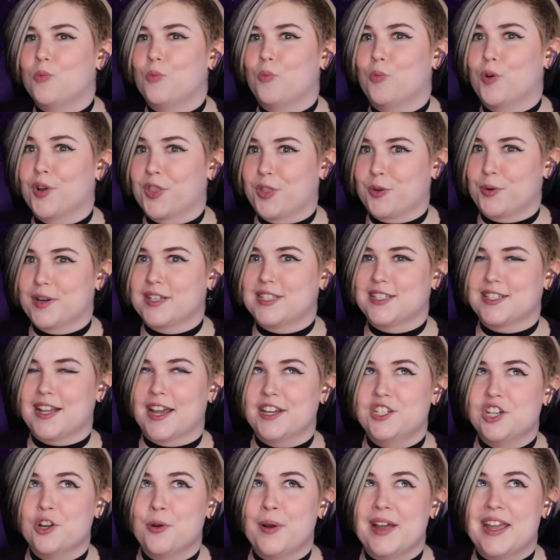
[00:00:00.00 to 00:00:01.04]
one of the reasons
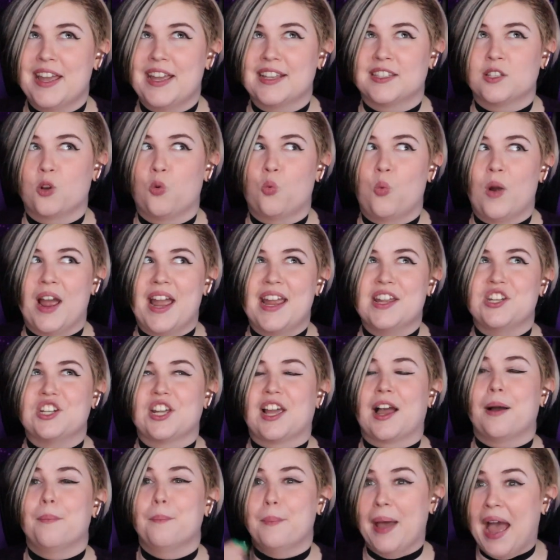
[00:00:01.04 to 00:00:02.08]
I do it is a way
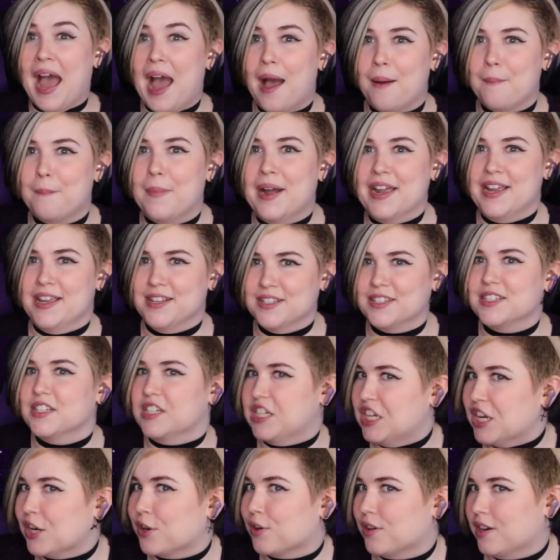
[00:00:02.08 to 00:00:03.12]
to combat my
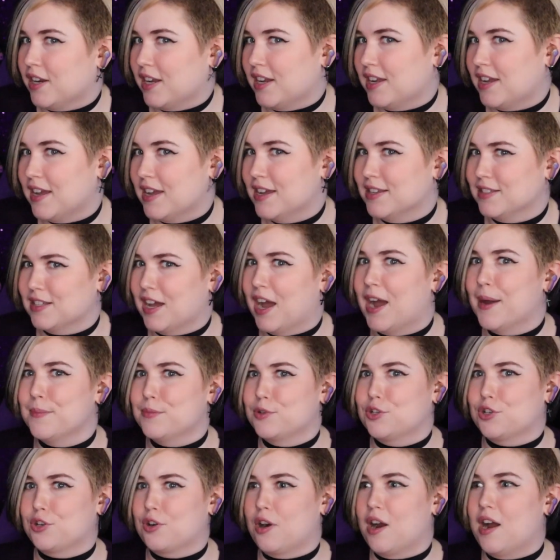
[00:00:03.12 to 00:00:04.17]
insecurity, is
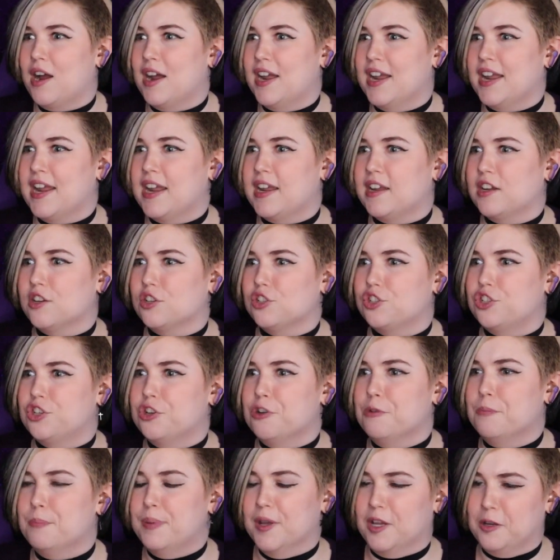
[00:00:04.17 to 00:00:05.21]
I'm trying
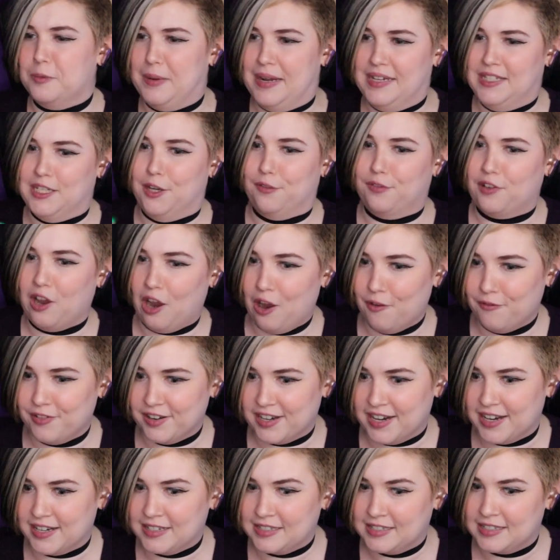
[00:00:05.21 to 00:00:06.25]
to build my
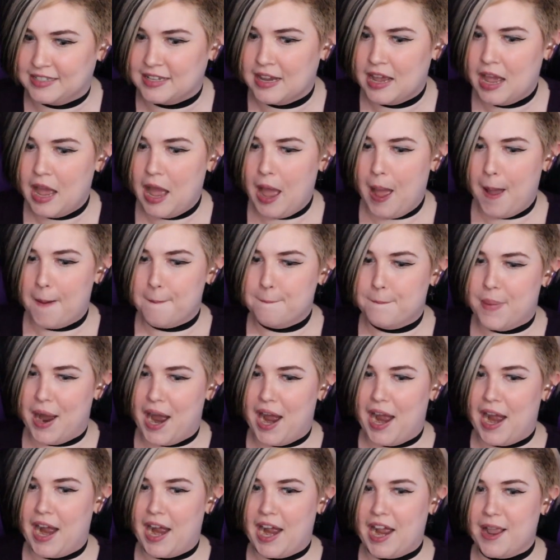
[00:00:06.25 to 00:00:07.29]
self-confidence
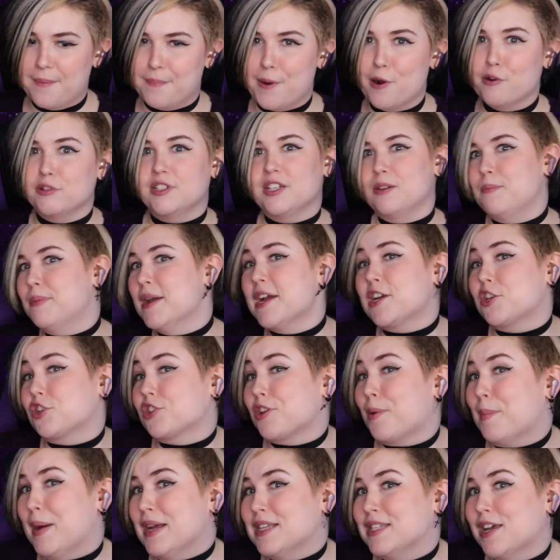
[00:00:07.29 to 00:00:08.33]
by posting
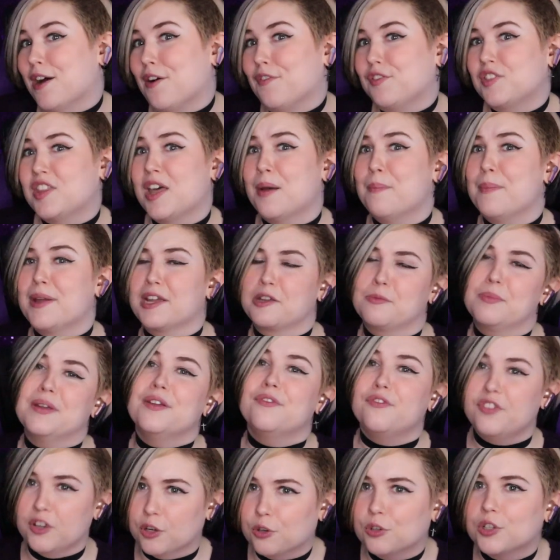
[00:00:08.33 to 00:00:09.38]
pictures of myself that make
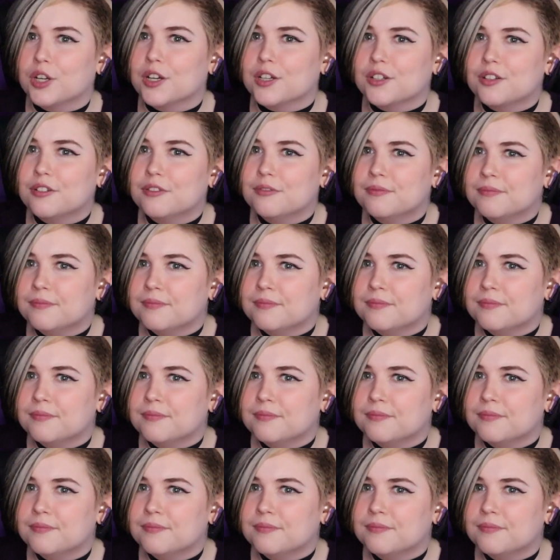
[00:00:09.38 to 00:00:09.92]
me feel good.